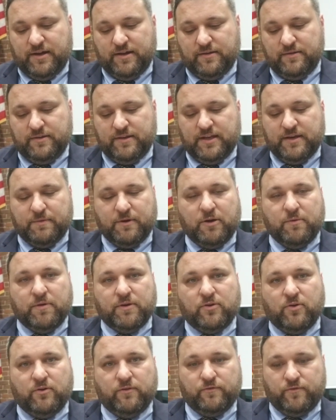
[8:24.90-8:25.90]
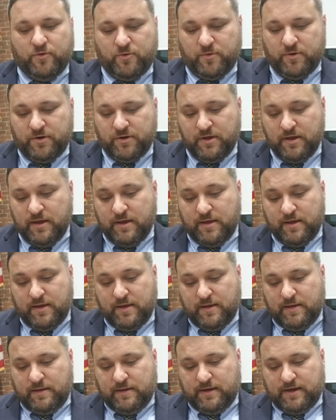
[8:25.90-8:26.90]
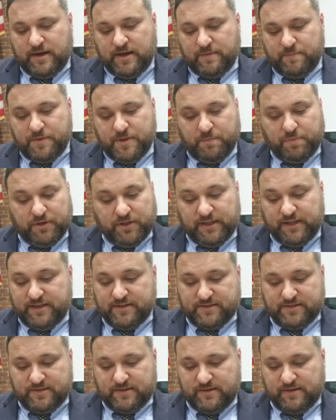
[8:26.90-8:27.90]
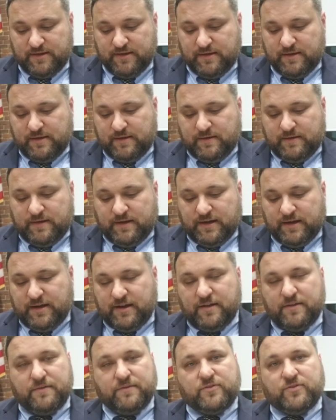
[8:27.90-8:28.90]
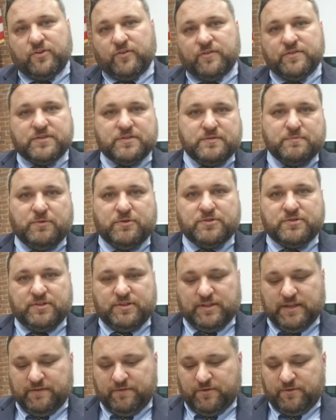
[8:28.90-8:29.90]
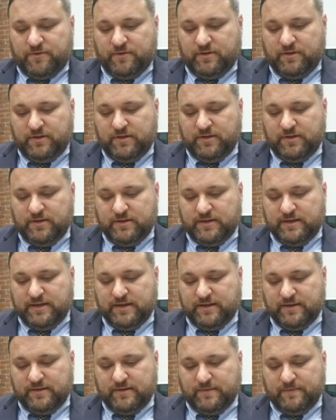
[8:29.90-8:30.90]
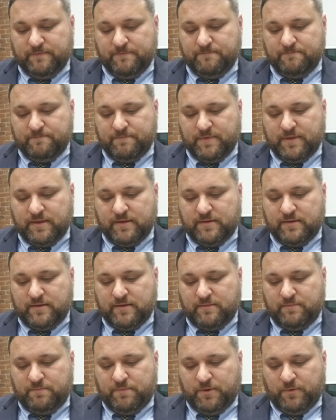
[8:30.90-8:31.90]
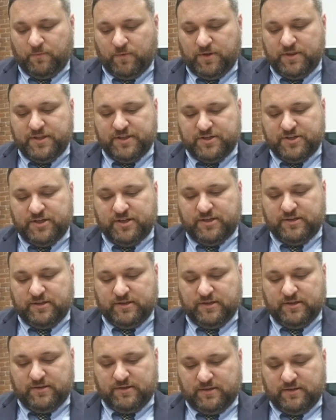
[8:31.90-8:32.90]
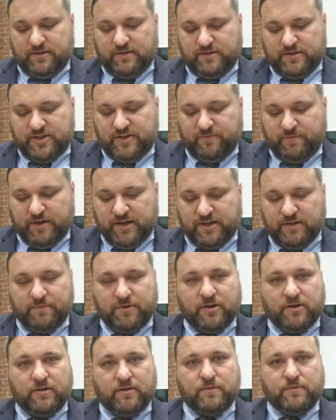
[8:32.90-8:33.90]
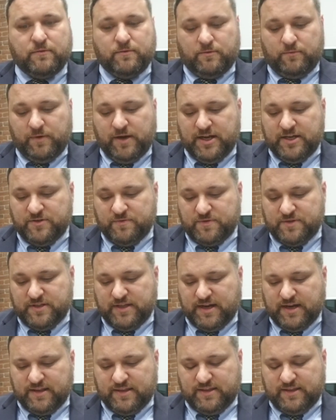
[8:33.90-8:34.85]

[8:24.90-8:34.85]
the department going forward. The police, the service is mostly level, but one thing the Chief McNamara raised was that I